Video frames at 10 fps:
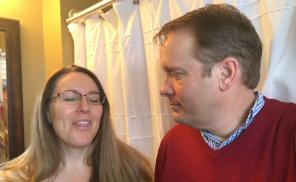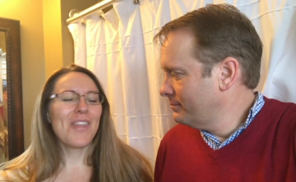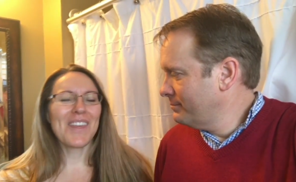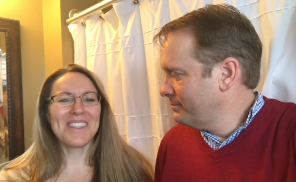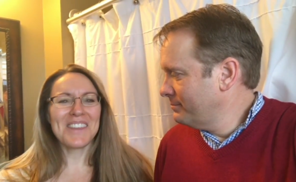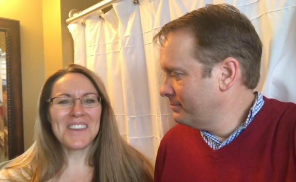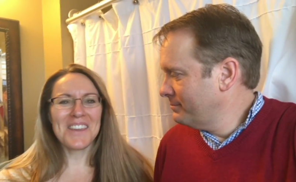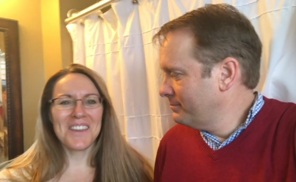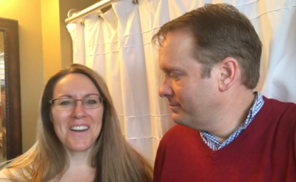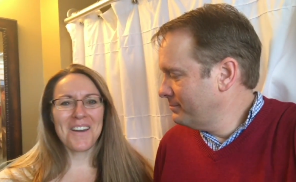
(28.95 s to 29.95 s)
Speaker 1: that
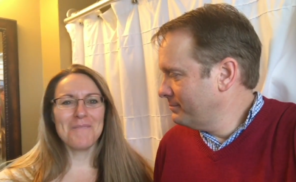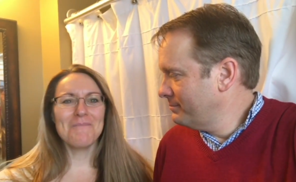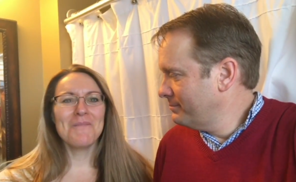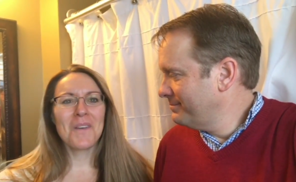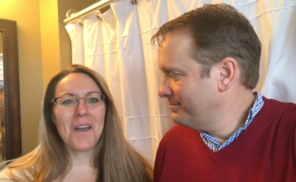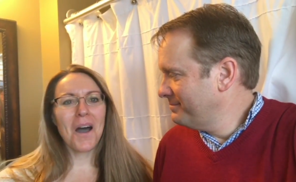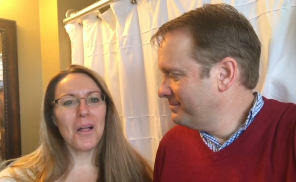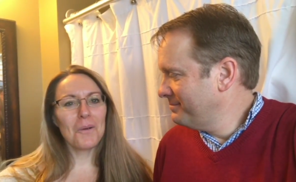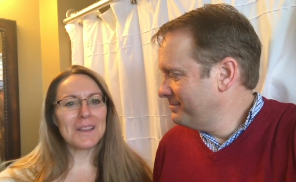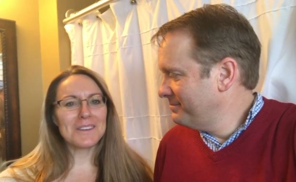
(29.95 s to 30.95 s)
the um,
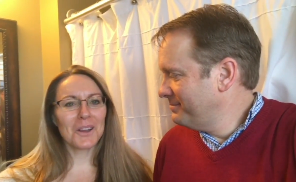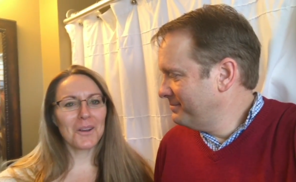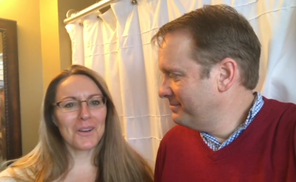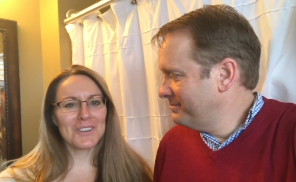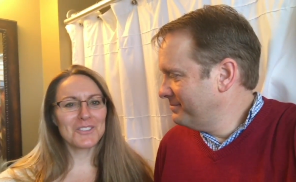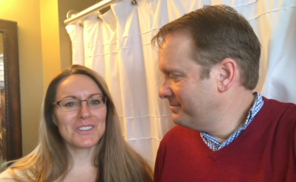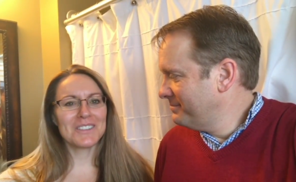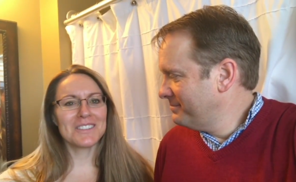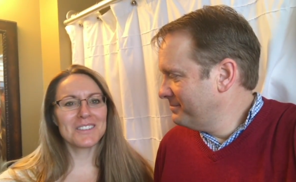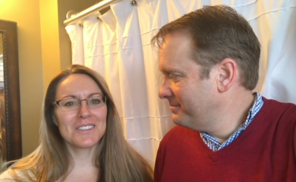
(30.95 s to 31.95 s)
Halloween decorations